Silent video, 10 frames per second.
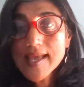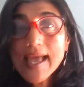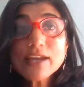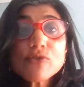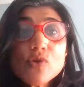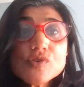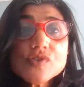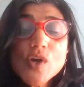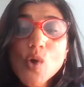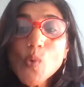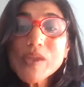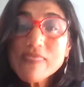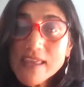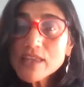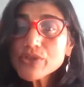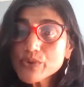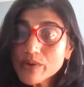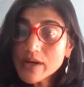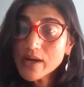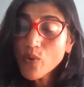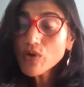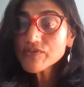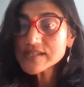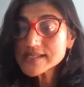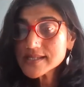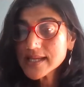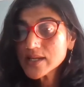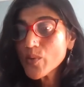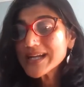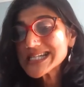And of course, we think through all of this in quite